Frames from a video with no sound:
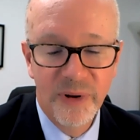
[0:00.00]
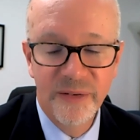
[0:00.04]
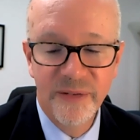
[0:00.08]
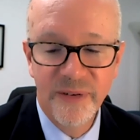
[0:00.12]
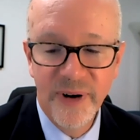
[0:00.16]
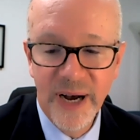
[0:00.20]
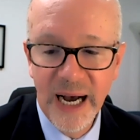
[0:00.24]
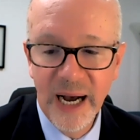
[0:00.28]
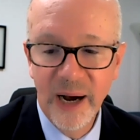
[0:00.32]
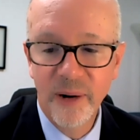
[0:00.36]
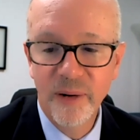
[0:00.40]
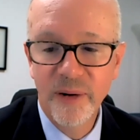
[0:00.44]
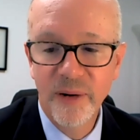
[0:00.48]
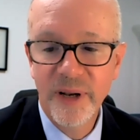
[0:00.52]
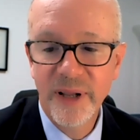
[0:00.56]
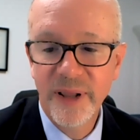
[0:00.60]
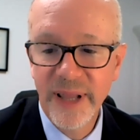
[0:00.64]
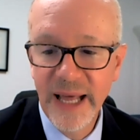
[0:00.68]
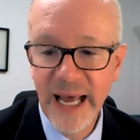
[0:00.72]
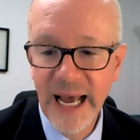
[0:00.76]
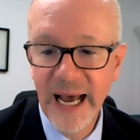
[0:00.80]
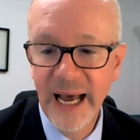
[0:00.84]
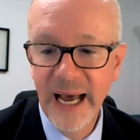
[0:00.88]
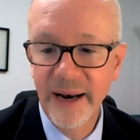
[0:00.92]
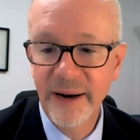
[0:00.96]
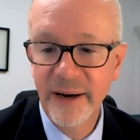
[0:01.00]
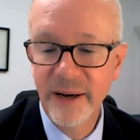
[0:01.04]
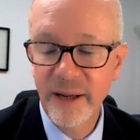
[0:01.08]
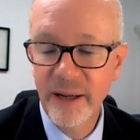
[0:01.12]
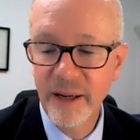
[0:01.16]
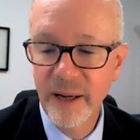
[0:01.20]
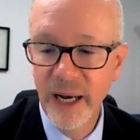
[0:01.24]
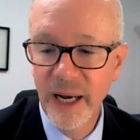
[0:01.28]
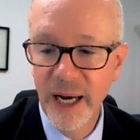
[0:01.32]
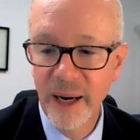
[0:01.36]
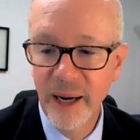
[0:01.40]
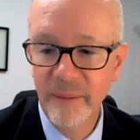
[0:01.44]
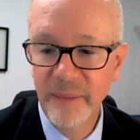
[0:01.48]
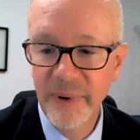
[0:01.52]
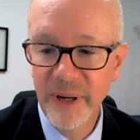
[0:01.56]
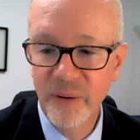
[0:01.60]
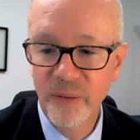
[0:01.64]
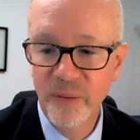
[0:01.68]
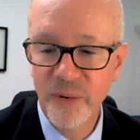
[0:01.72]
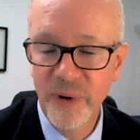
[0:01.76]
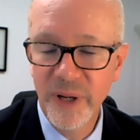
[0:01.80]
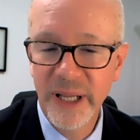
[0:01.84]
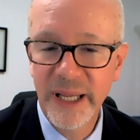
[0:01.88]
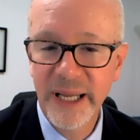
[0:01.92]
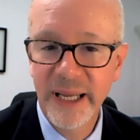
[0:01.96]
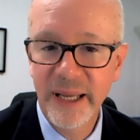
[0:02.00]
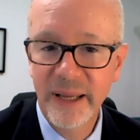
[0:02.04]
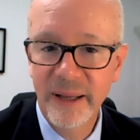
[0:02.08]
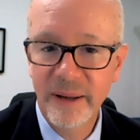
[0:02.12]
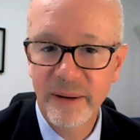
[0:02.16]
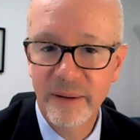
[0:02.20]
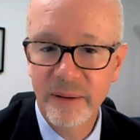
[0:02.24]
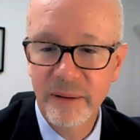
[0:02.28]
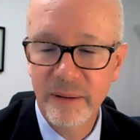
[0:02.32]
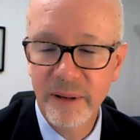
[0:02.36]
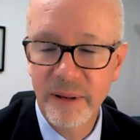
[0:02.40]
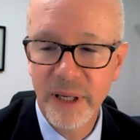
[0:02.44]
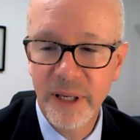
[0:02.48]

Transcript: found that it really